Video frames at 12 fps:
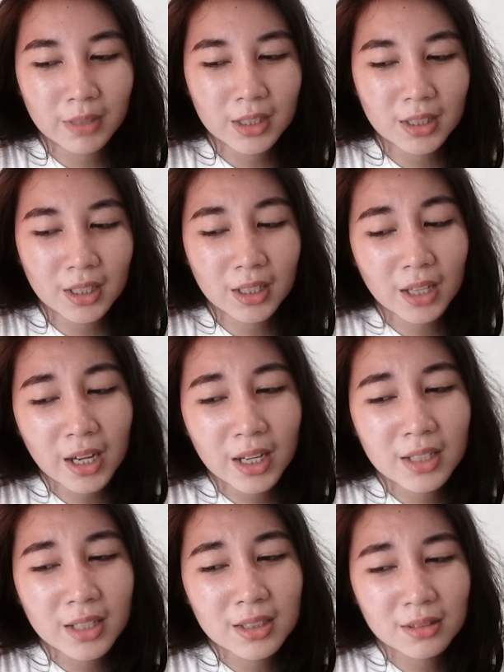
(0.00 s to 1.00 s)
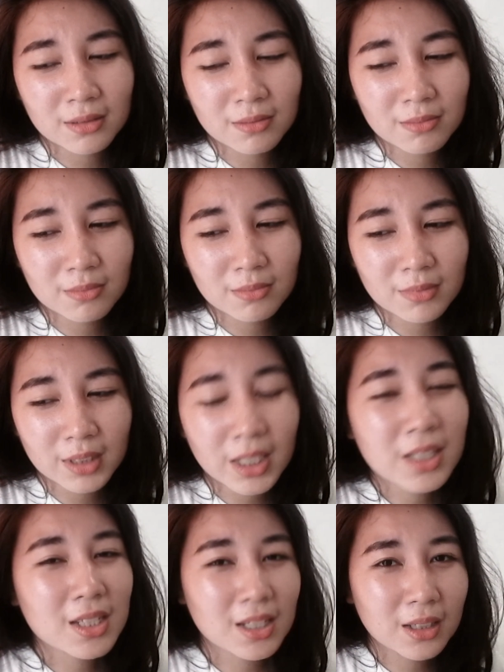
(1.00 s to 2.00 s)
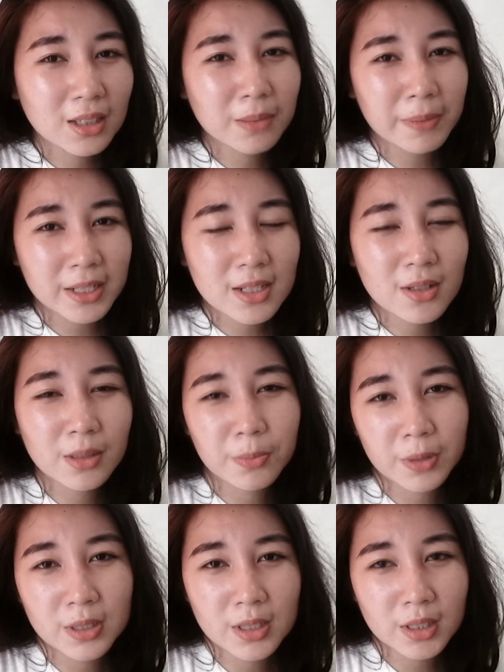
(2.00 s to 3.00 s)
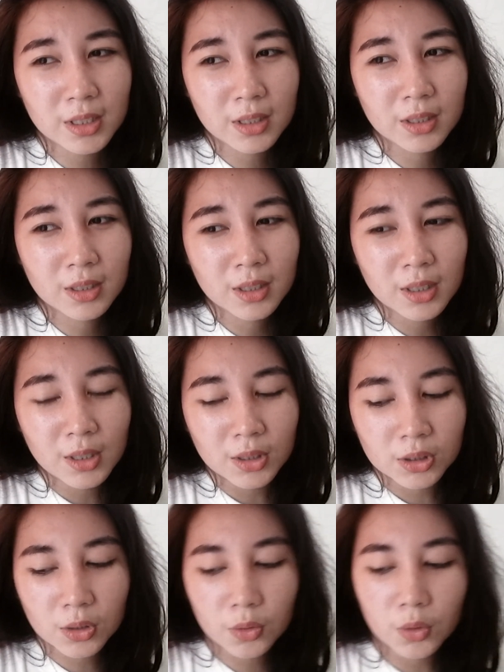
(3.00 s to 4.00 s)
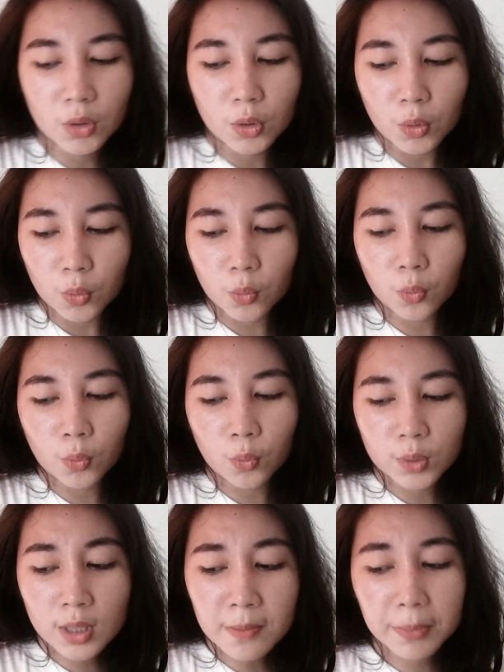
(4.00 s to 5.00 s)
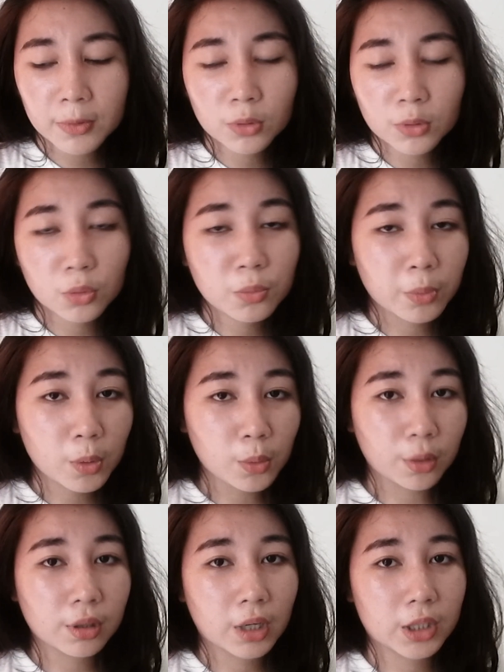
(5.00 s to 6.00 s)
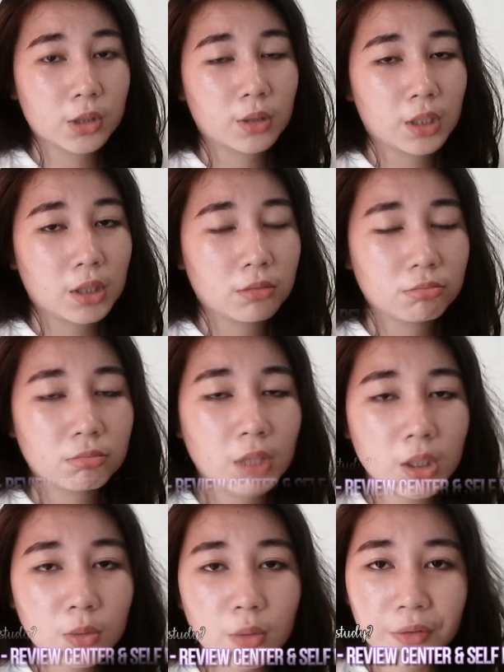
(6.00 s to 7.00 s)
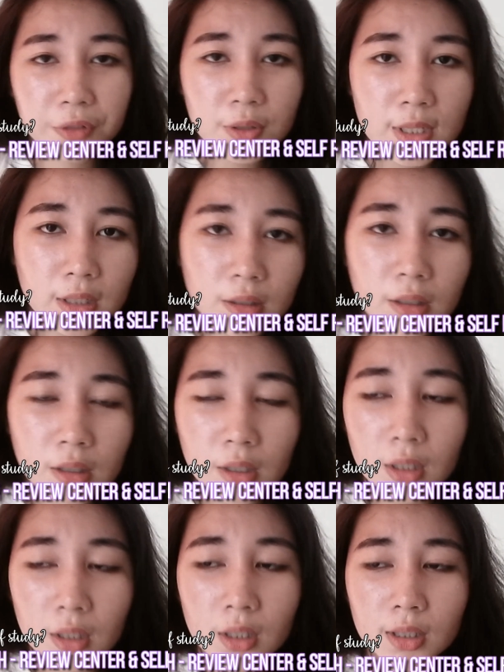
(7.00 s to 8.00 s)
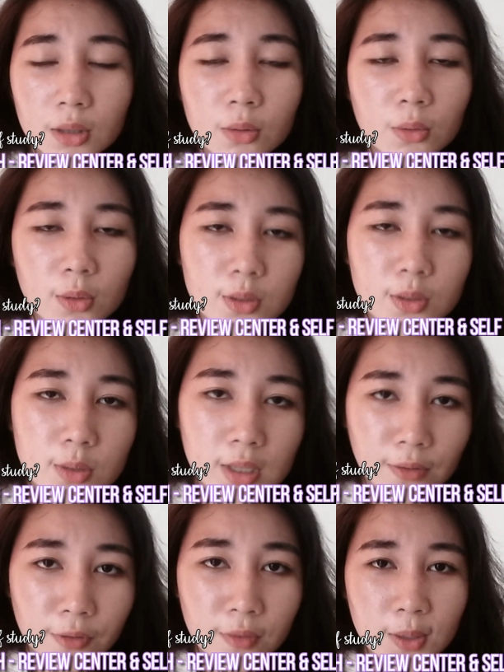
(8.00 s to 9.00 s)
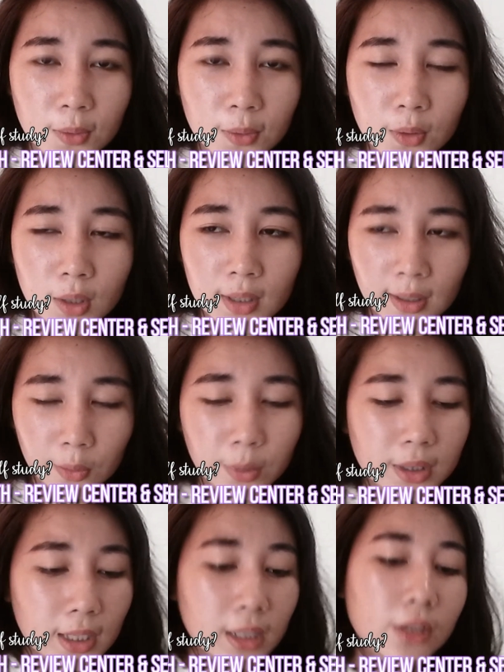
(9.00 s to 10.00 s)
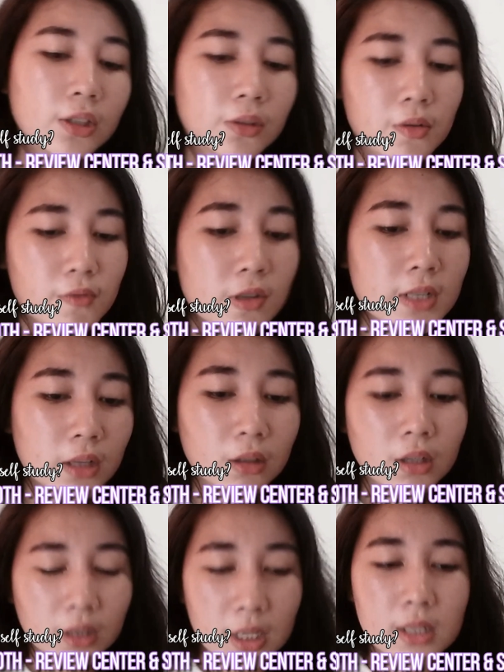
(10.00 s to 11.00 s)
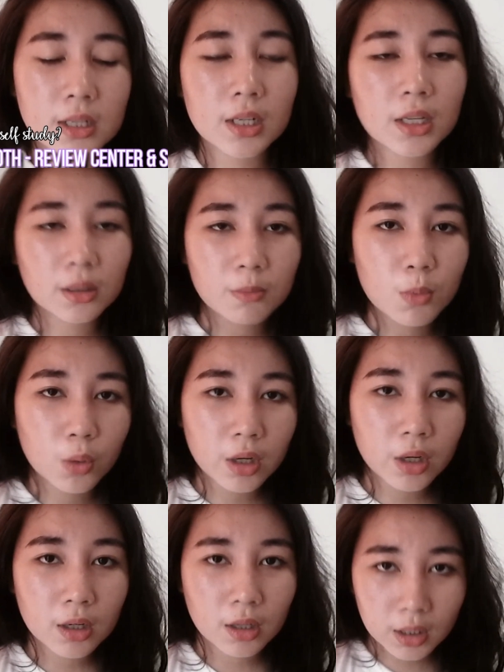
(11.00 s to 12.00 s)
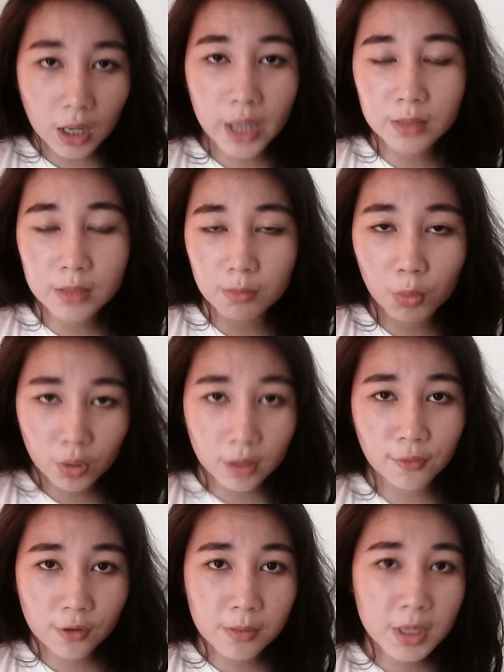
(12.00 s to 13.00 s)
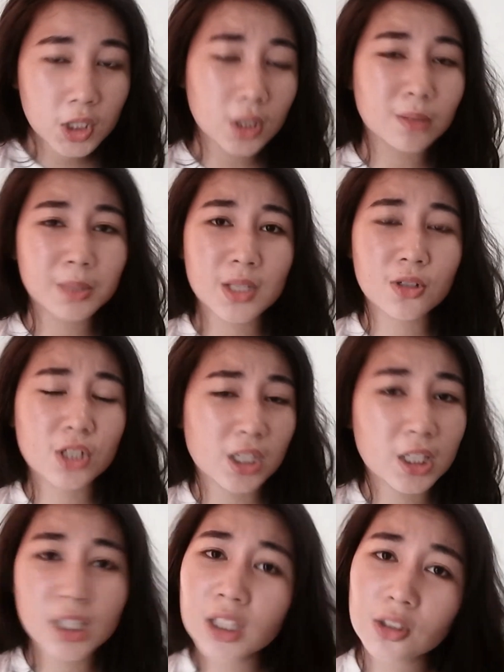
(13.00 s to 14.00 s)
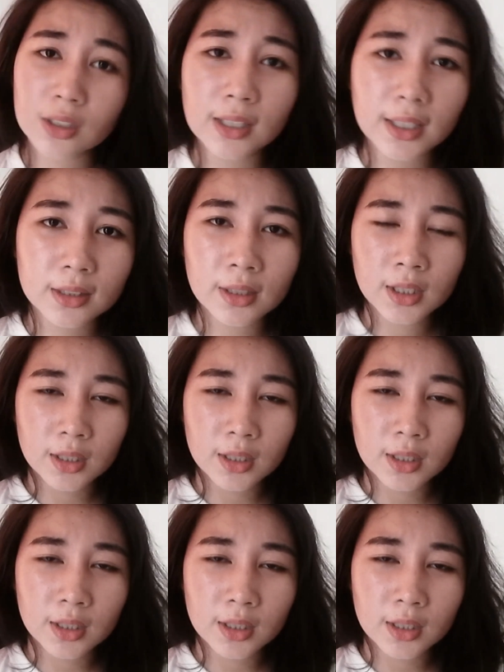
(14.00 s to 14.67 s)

but again, it still depends on the person. So some people do both actually. They do review center and they do also self-review. Like what they learn in review center, they study it more and add more information by searching in the internet